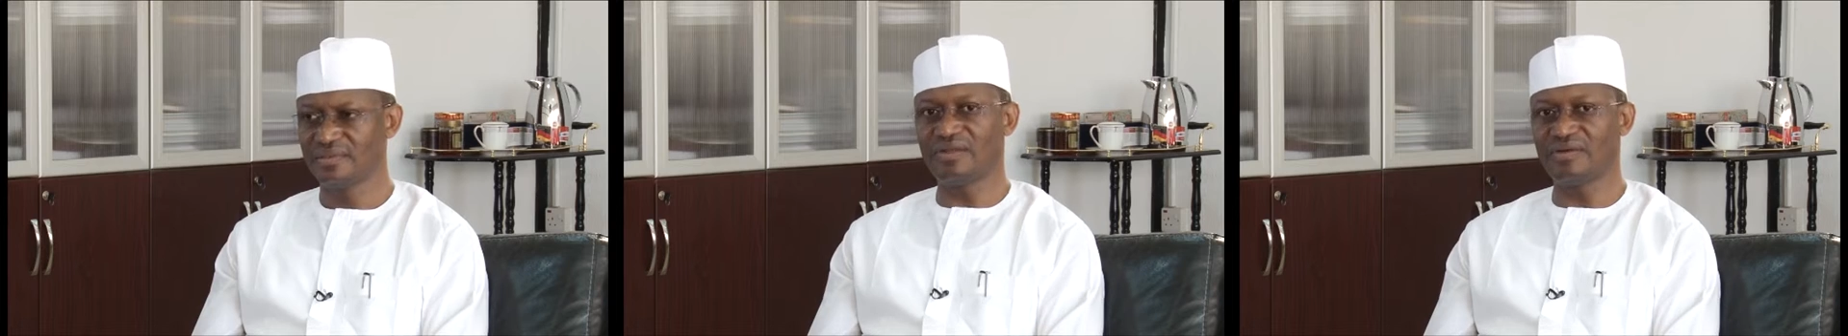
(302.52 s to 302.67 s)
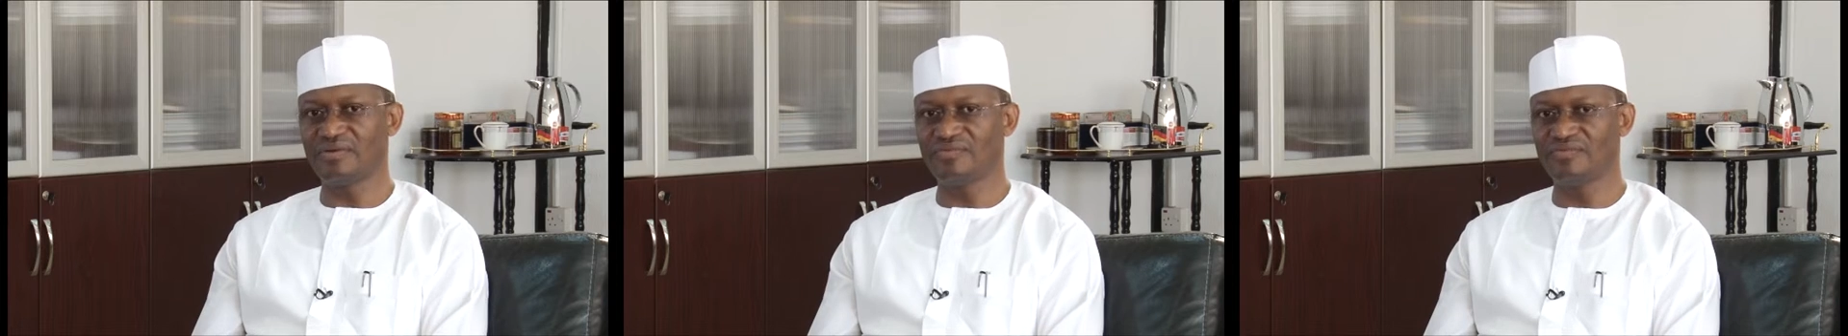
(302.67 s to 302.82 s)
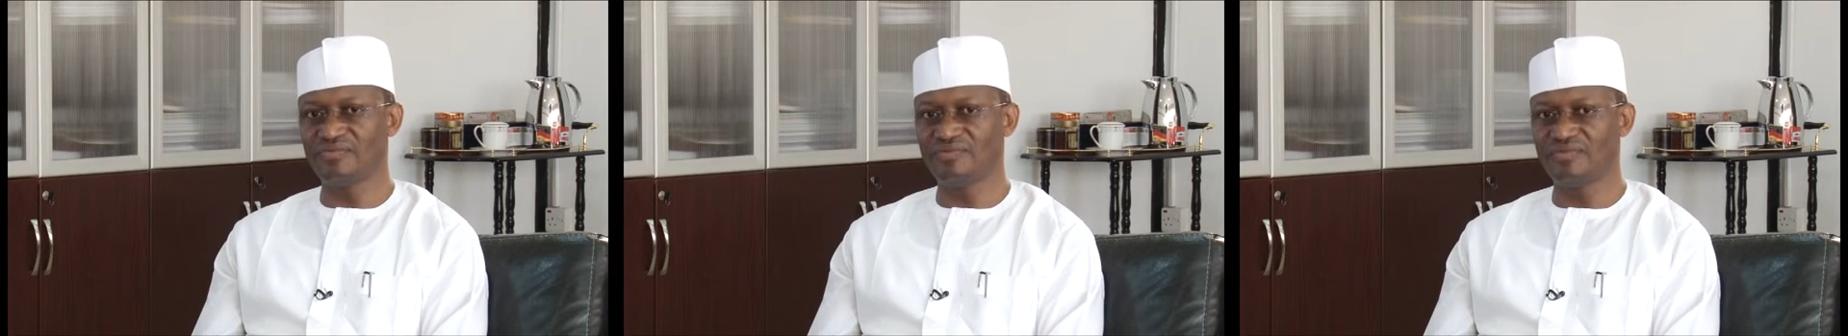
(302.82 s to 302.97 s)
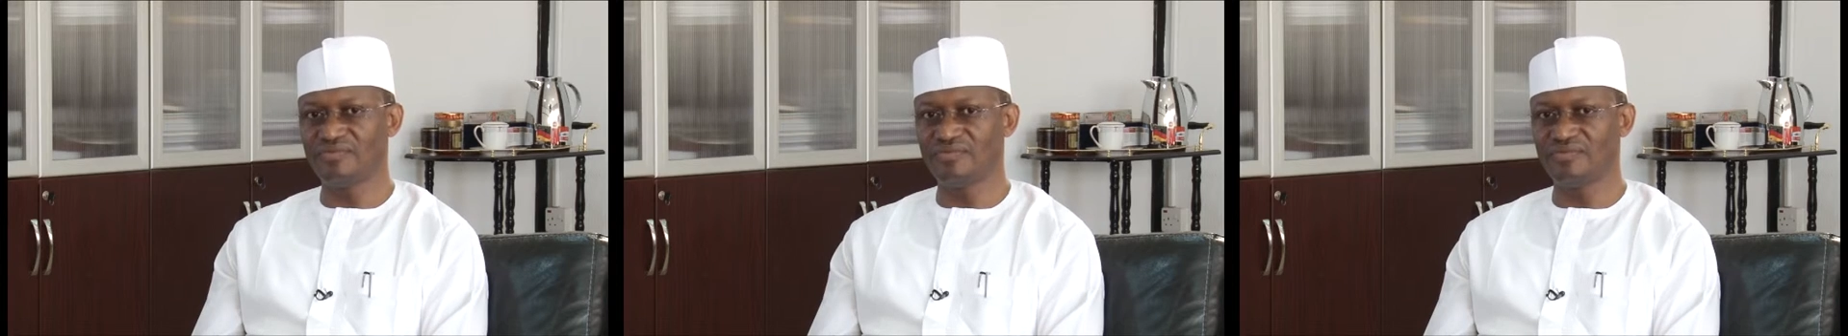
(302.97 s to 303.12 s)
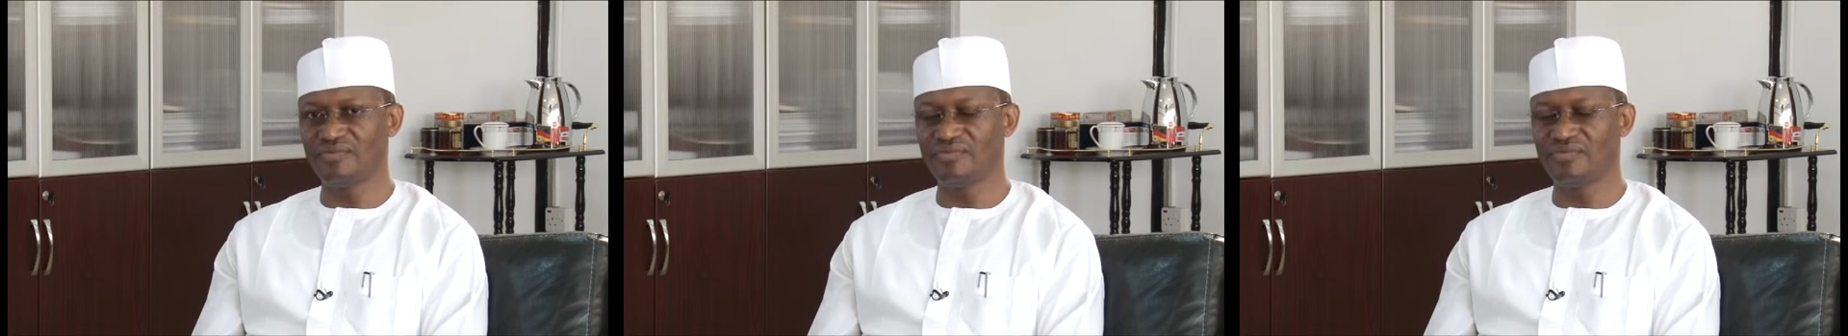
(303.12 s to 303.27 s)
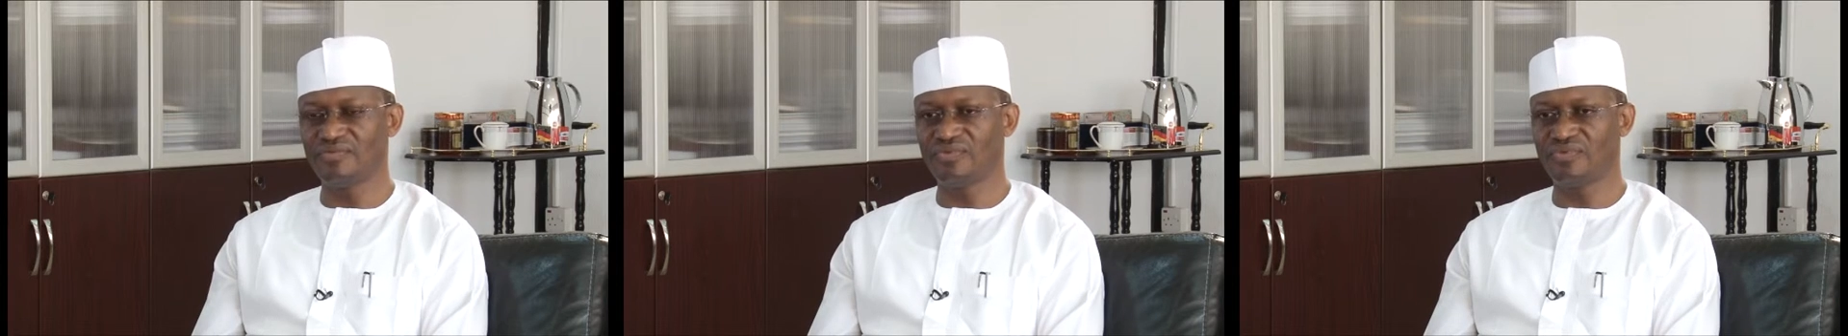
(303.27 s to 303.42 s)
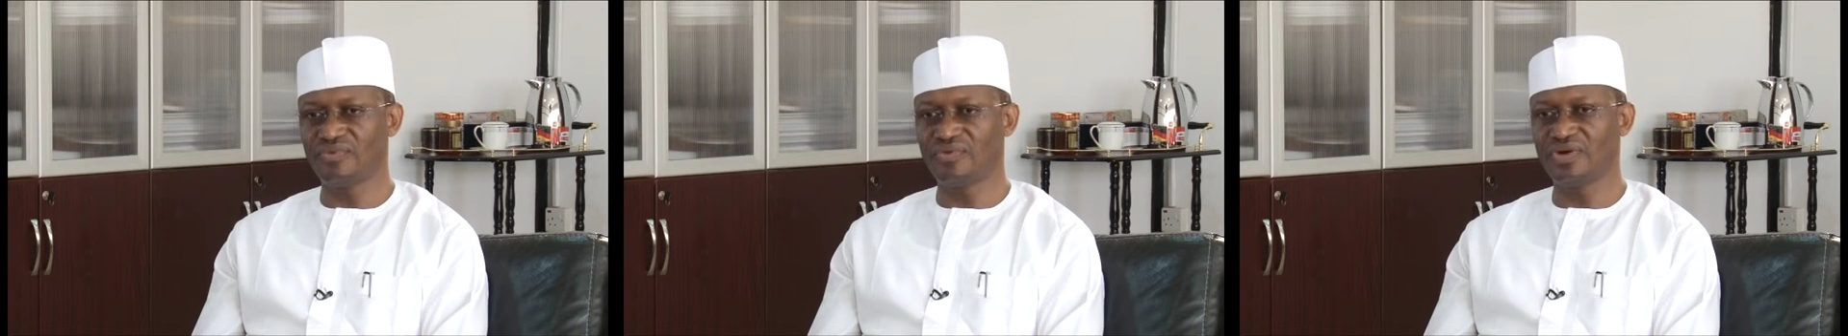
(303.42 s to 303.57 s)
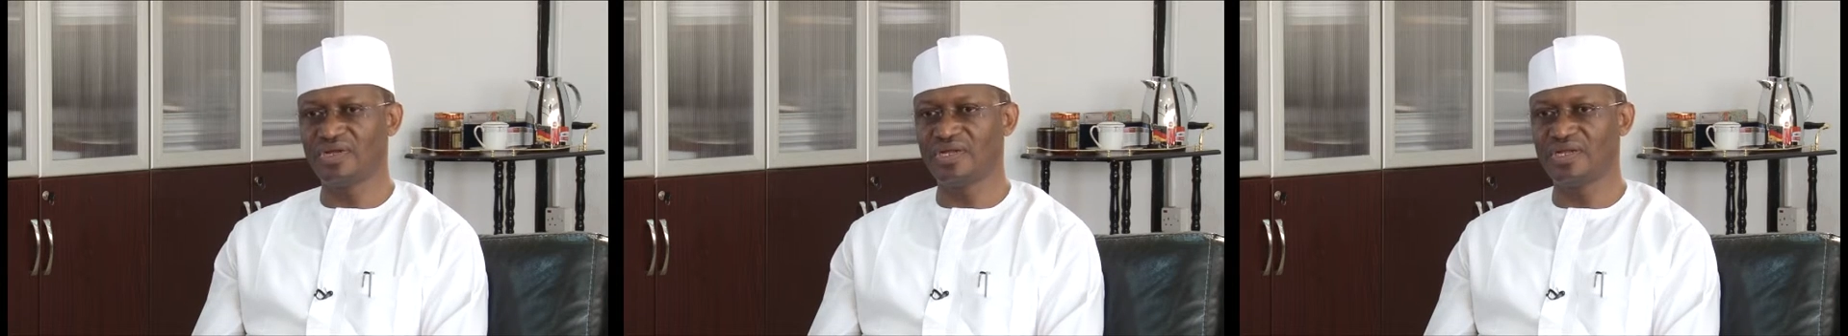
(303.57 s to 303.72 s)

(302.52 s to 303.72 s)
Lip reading: Finally, he